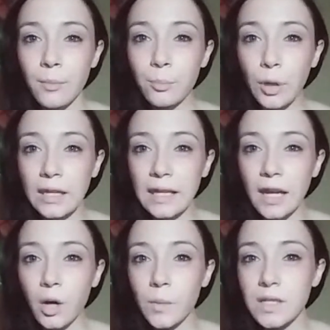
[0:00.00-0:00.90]
Braylee,
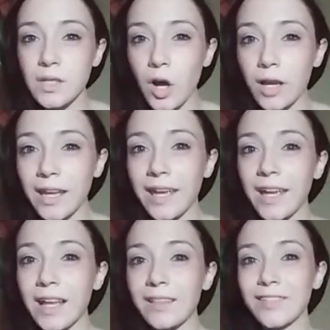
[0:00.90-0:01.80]
are we
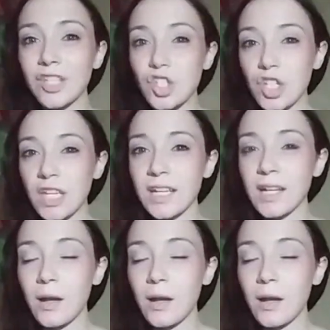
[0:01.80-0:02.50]
talking legit